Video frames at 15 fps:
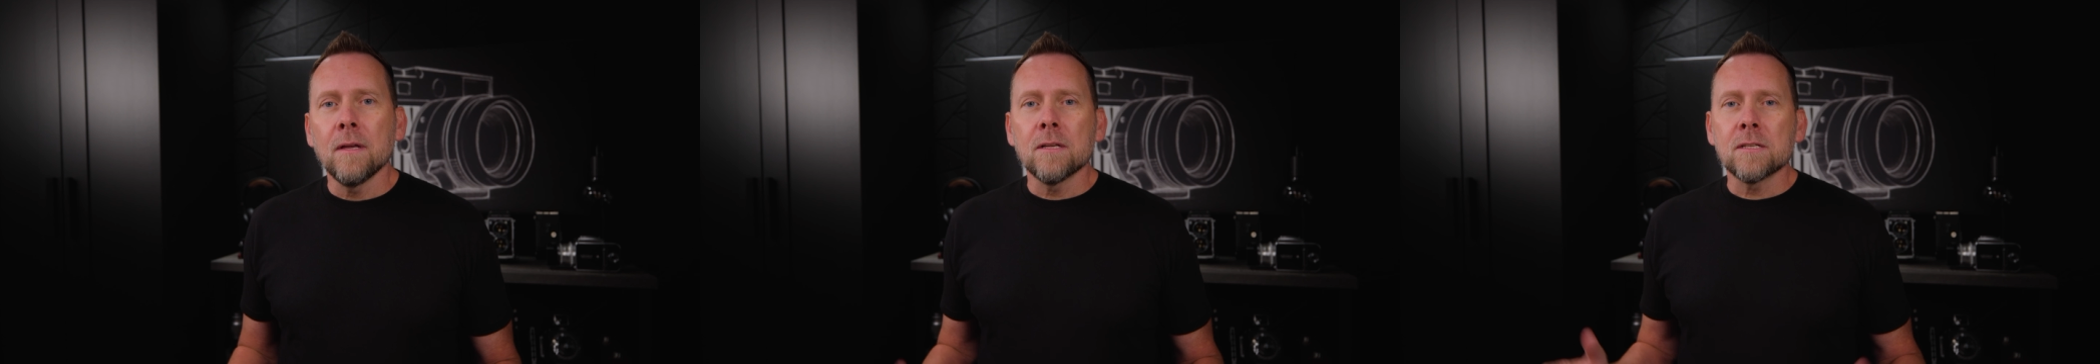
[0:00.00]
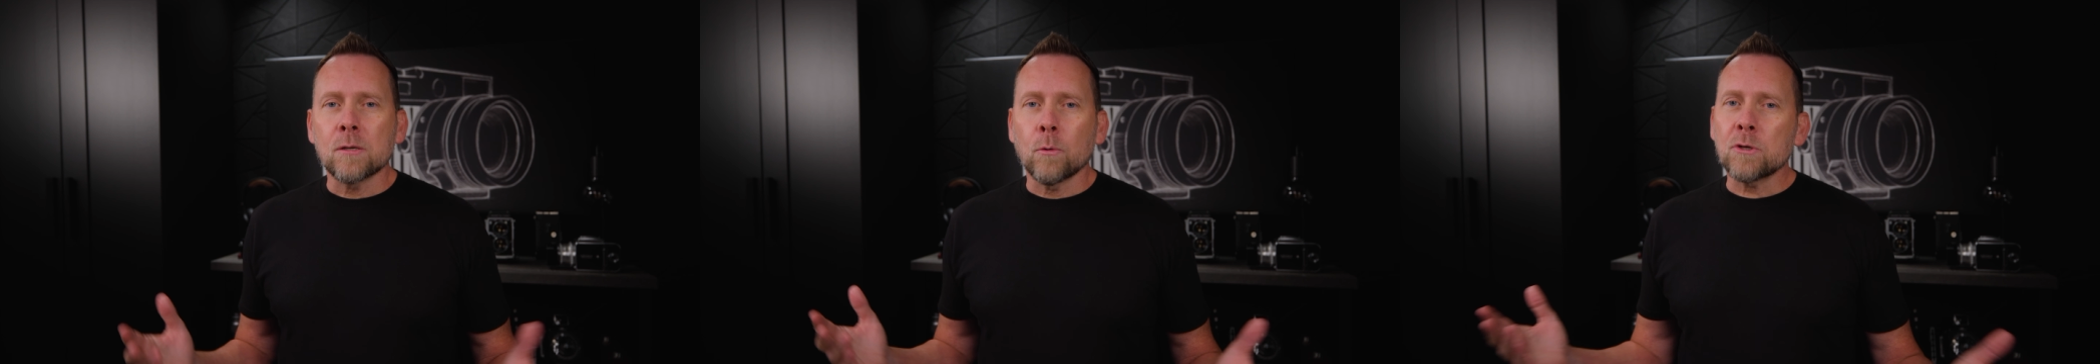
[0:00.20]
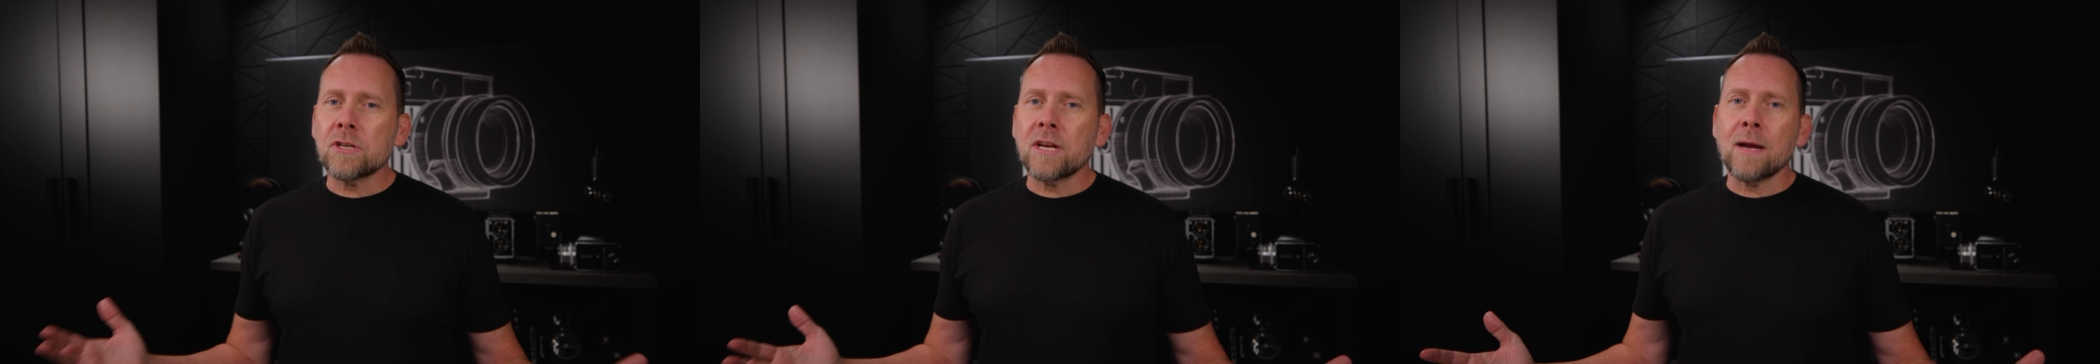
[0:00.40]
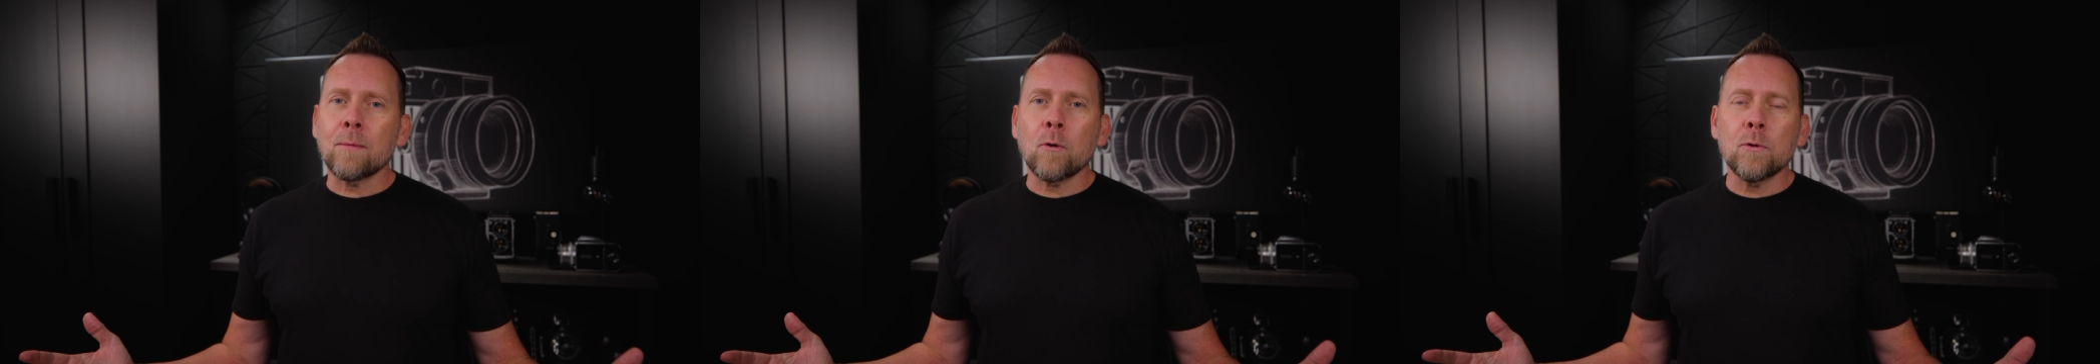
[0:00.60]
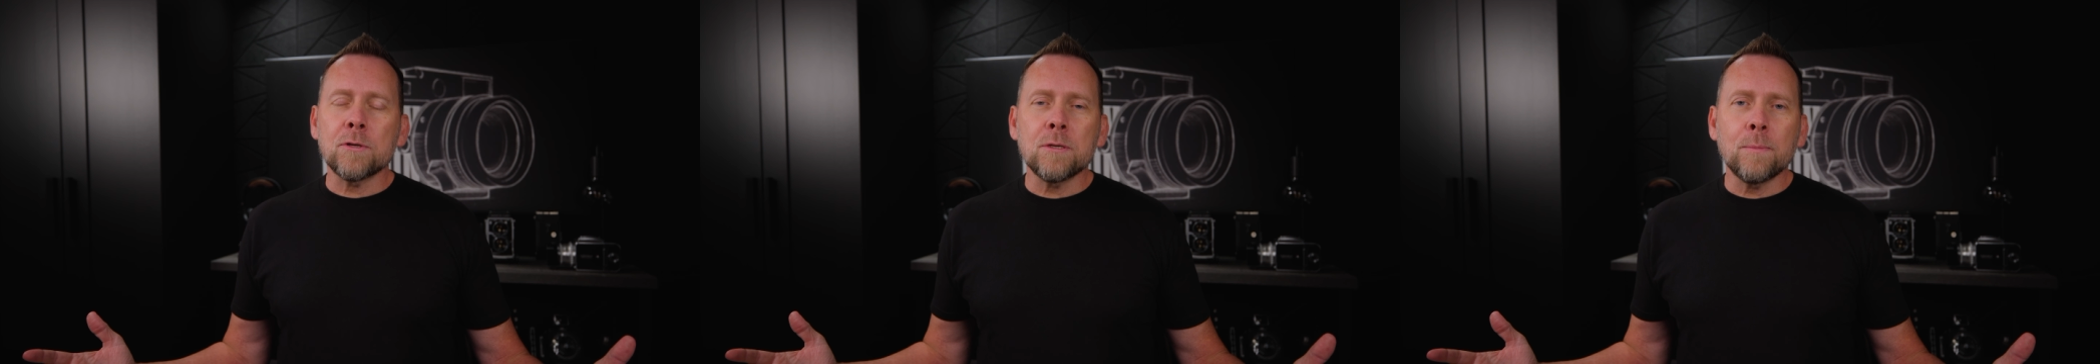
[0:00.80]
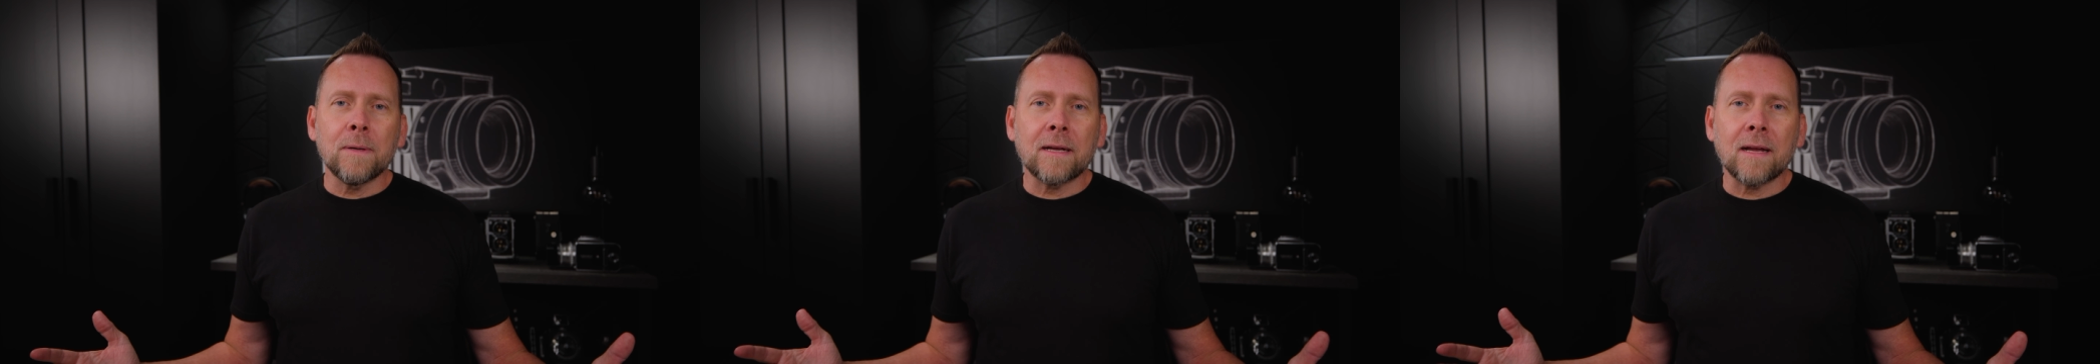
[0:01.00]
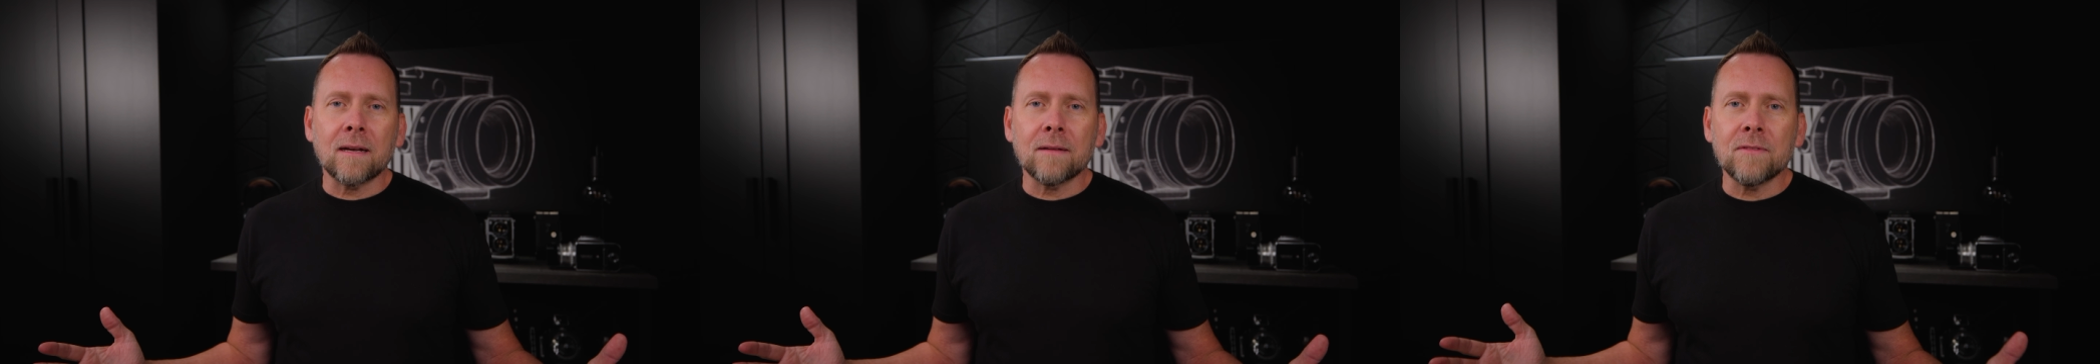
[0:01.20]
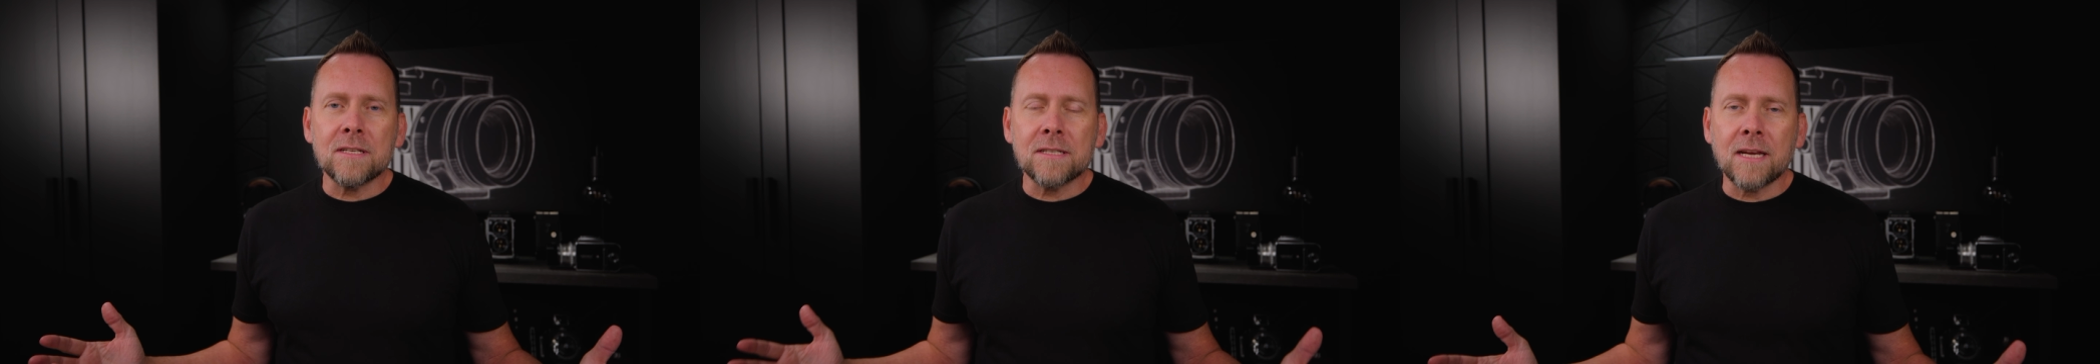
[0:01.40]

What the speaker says: So which camera would you pick out of these